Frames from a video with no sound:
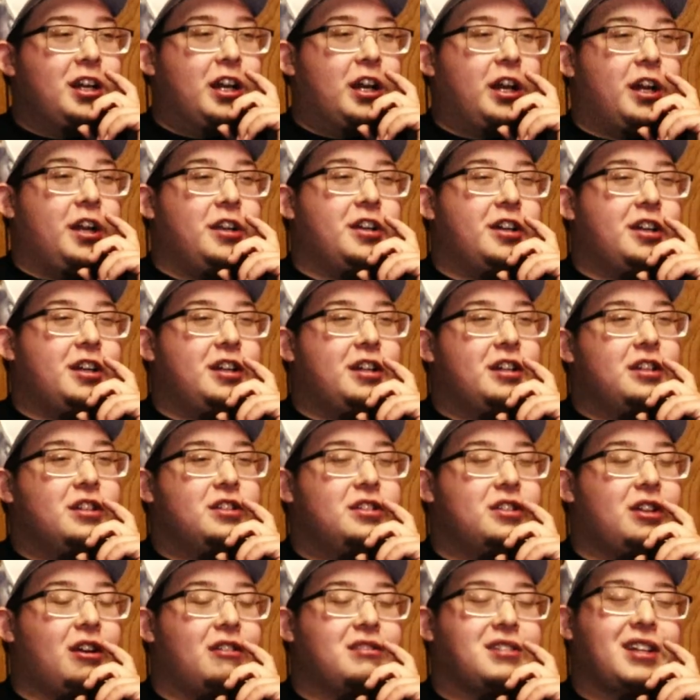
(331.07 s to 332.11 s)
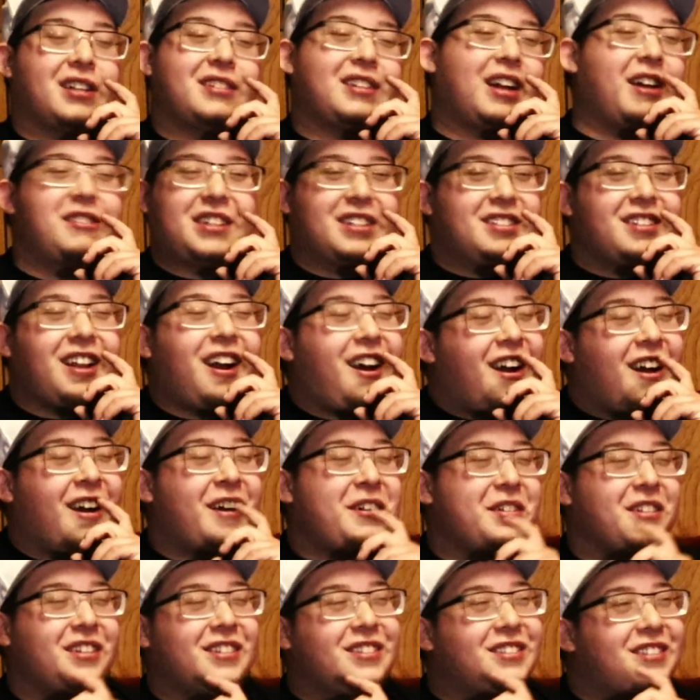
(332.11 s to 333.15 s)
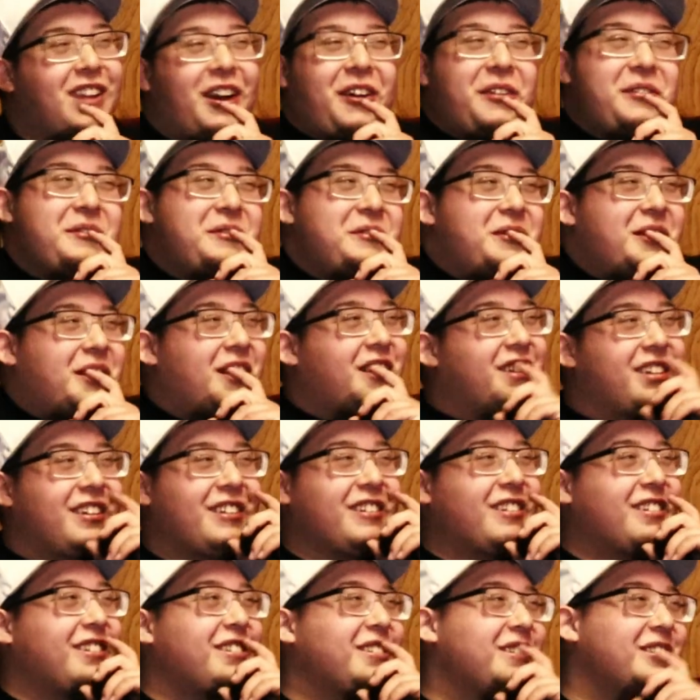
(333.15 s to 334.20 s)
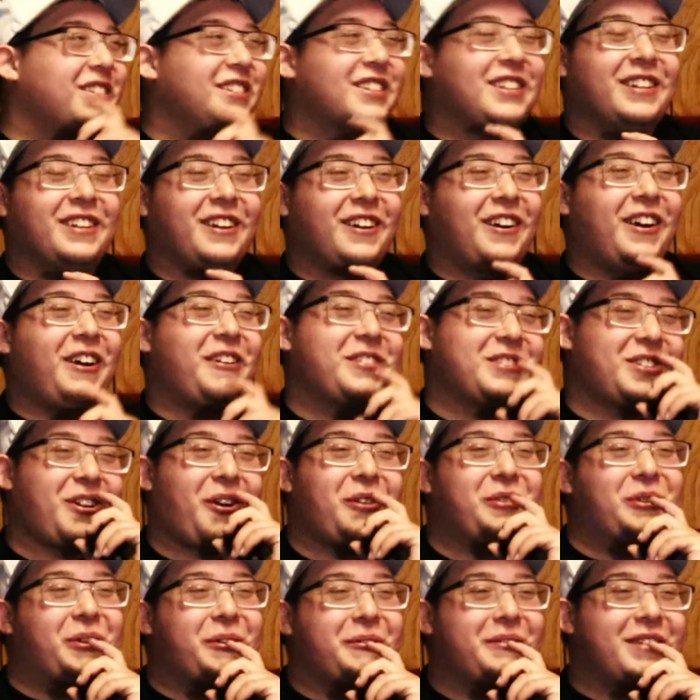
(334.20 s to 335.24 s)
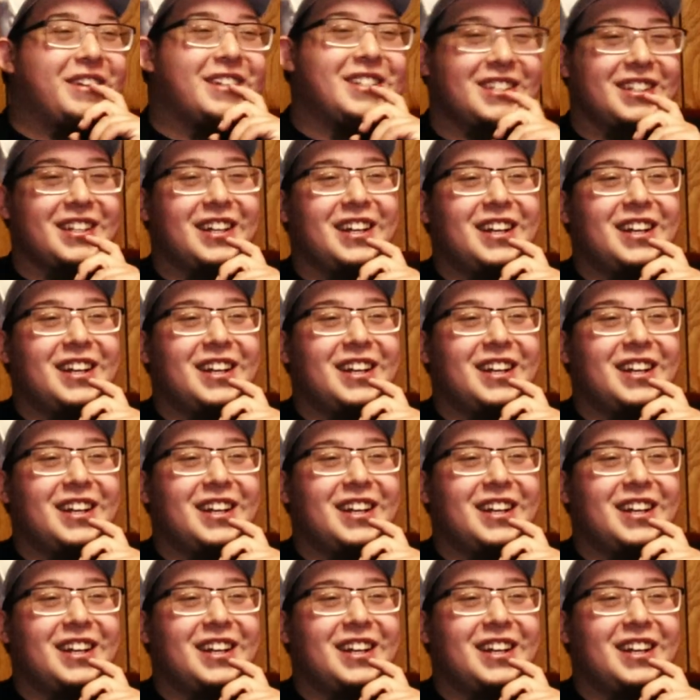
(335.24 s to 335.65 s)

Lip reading: And so I was like, nah, I don't know. You know, I was all nervous.